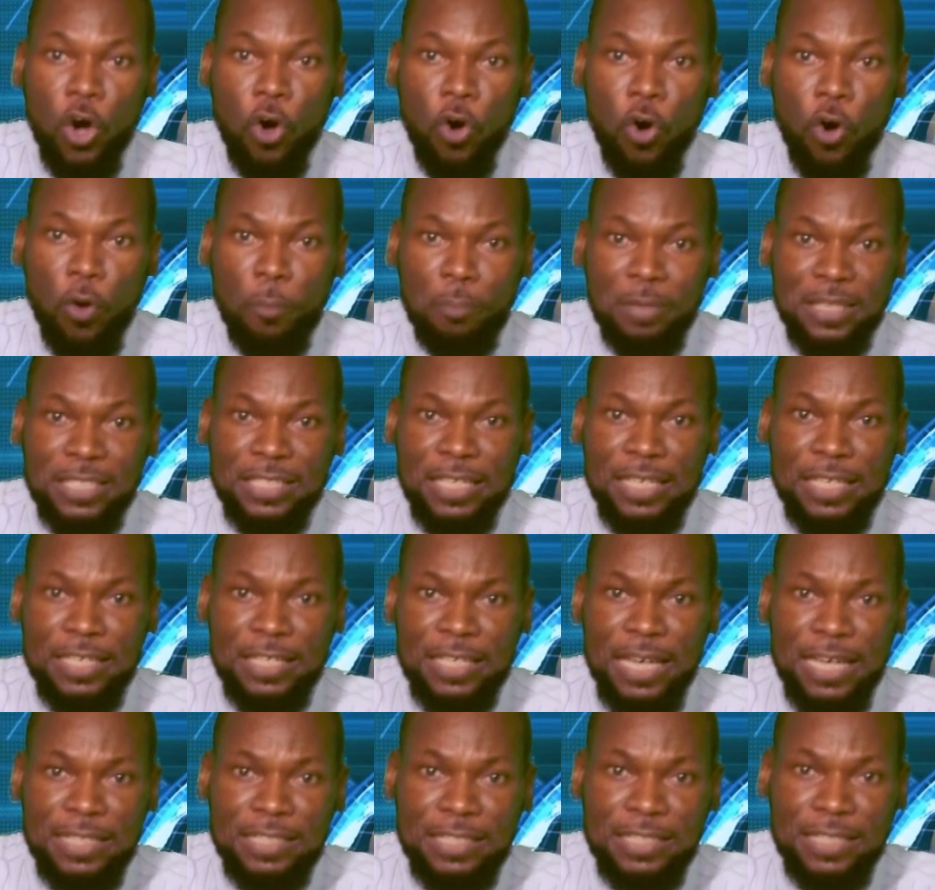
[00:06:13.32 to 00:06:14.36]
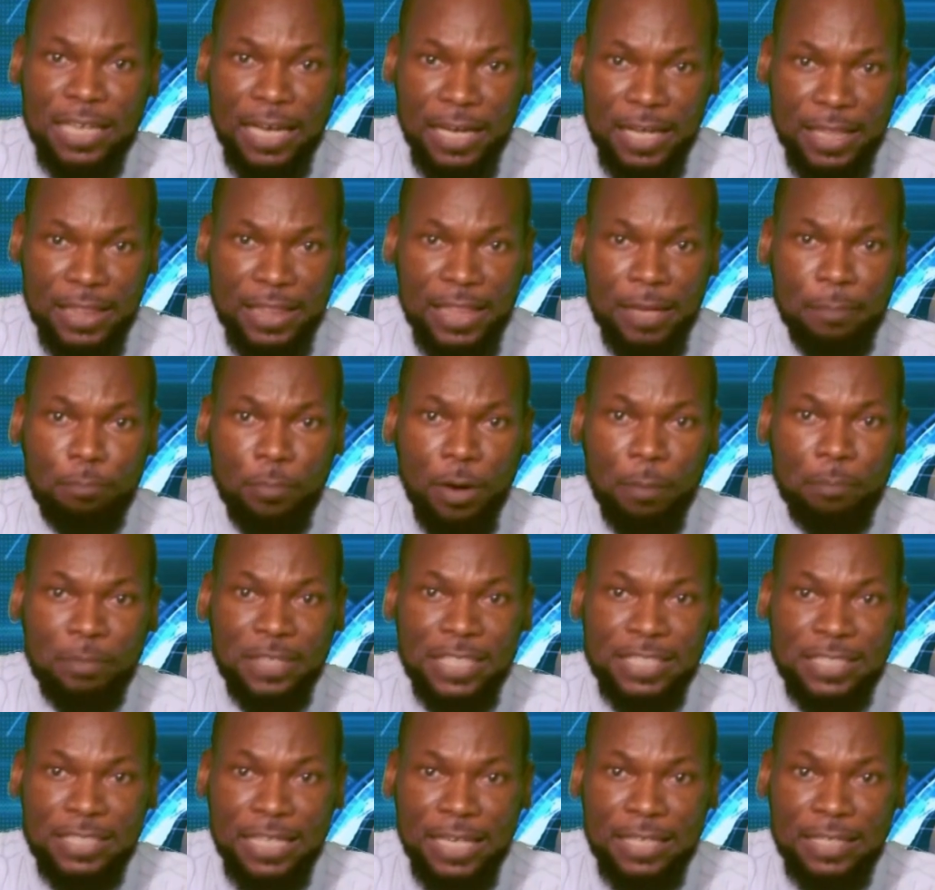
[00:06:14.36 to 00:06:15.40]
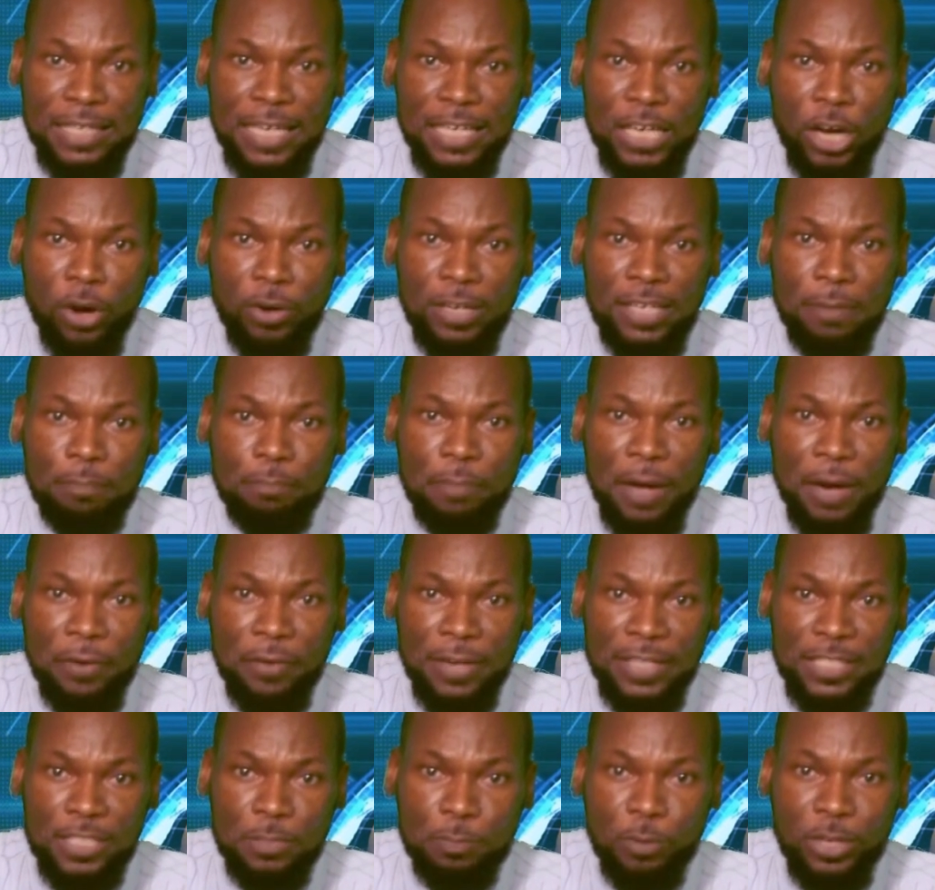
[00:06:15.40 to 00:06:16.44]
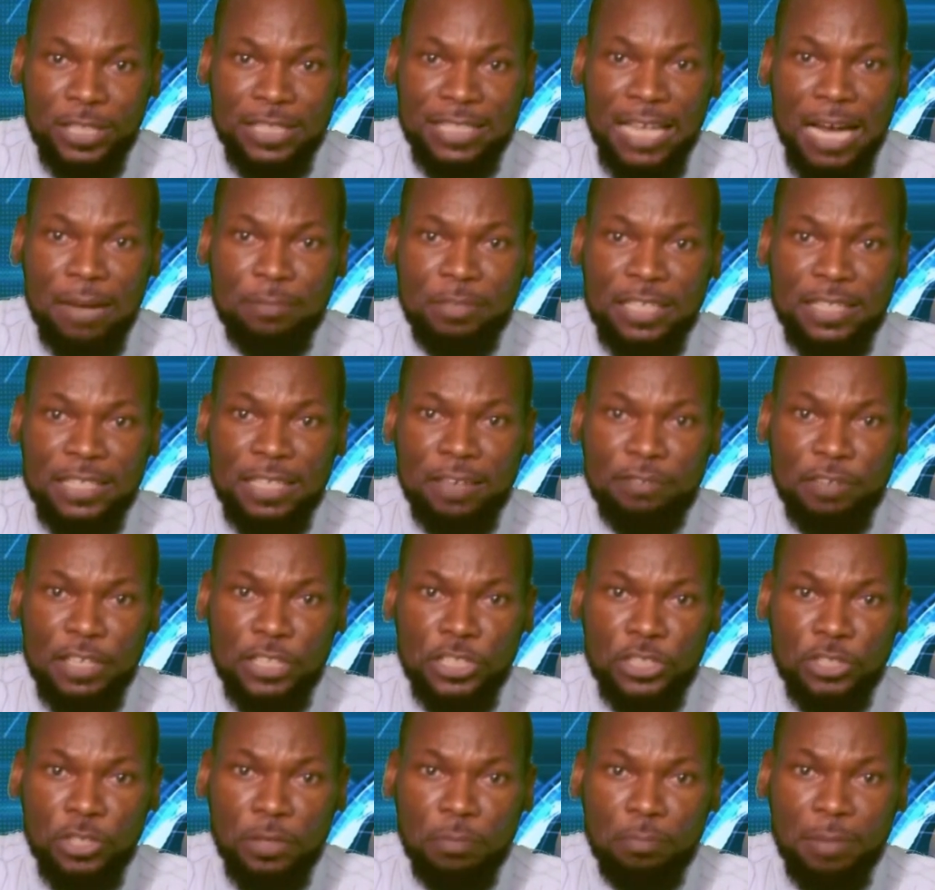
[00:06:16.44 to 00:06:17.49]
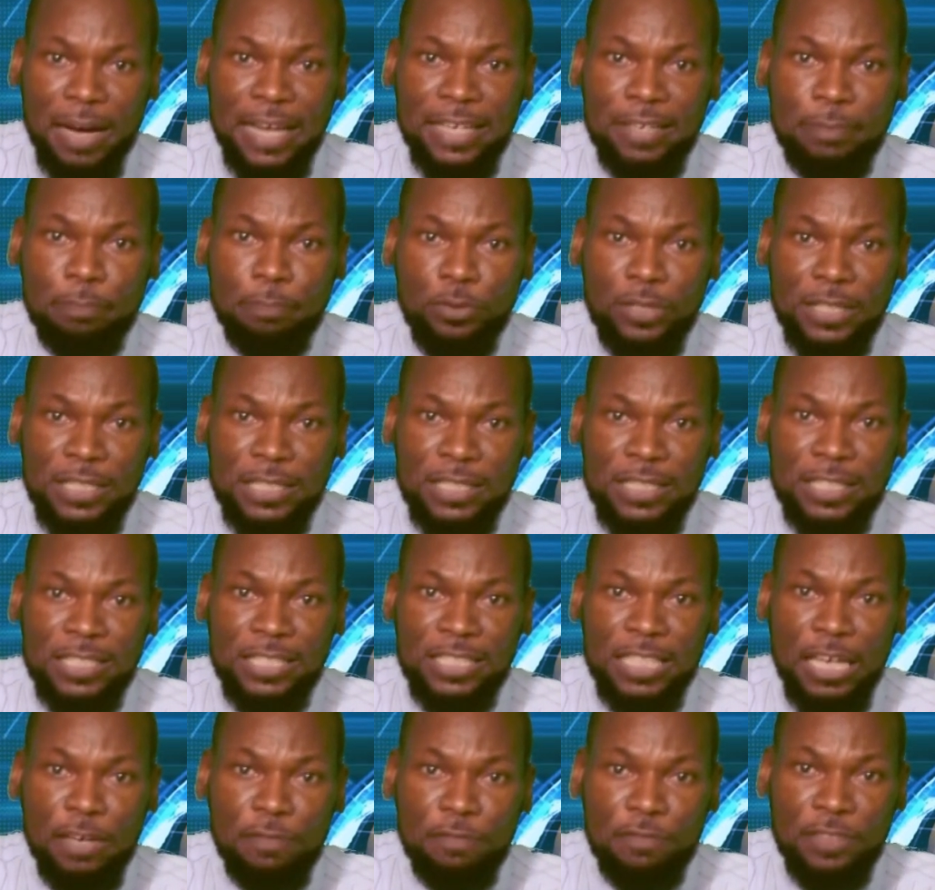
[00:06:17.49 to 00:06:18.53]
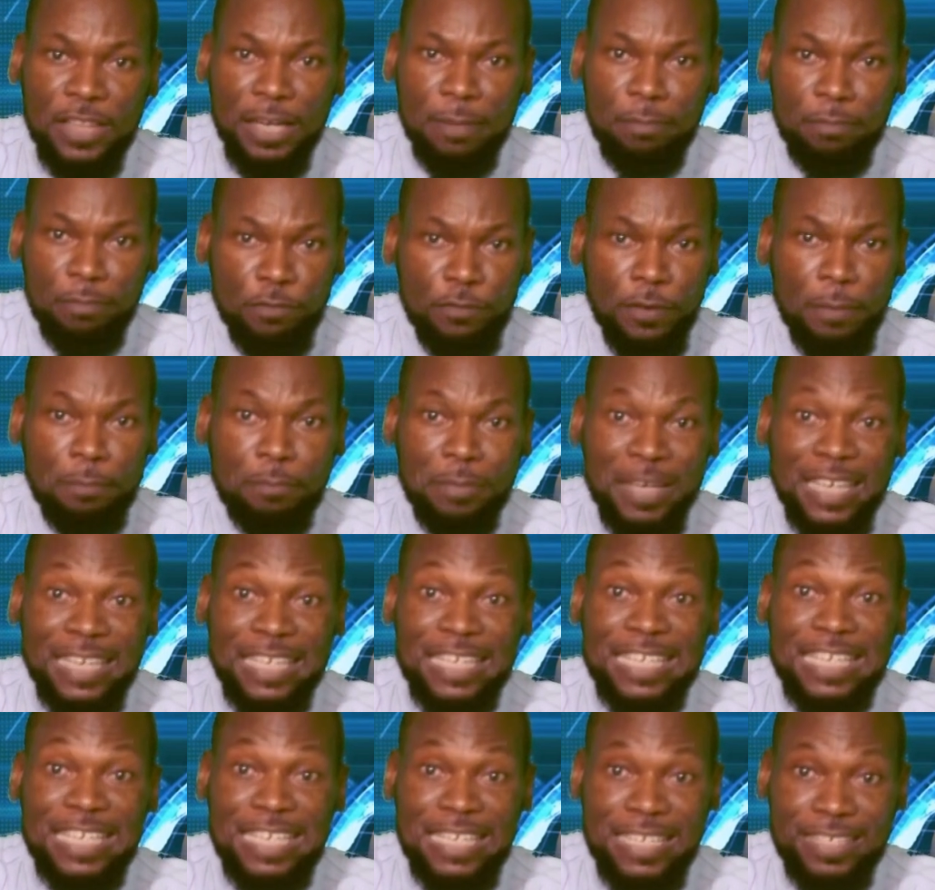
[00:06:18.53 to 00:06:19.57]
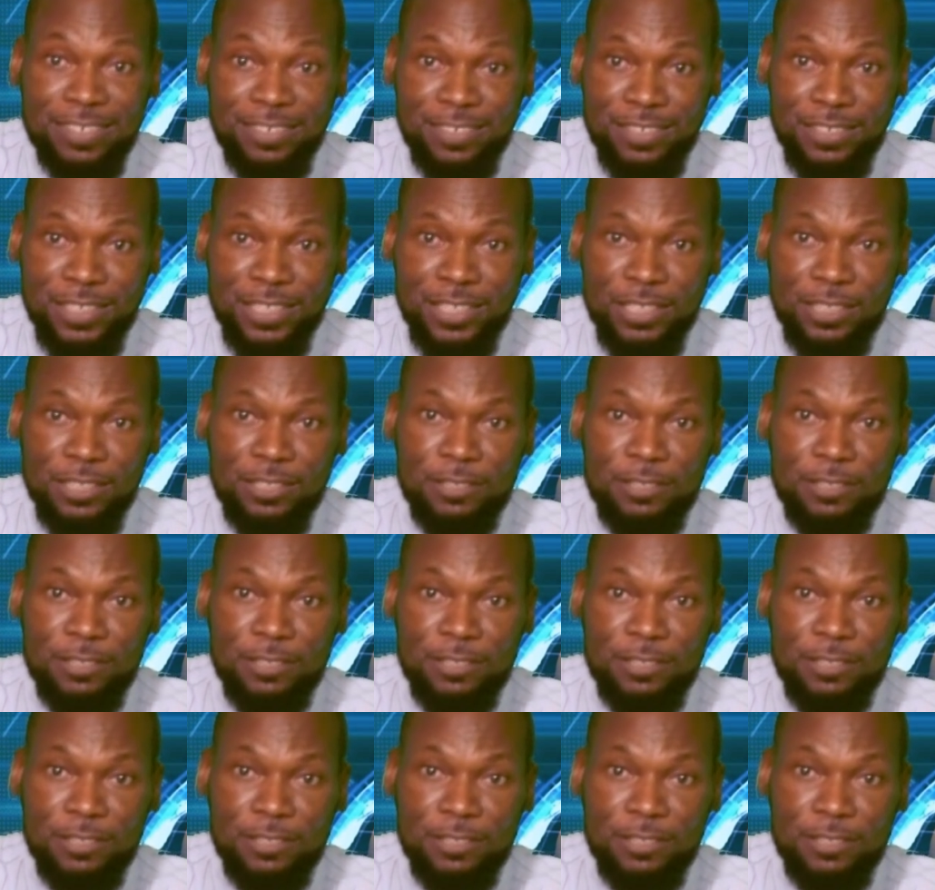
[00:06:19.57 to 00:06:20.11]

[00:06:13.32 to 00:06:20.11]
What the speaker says: Omisanya said the mob descended on the parents, but timely intervention by the police saved them from being killed.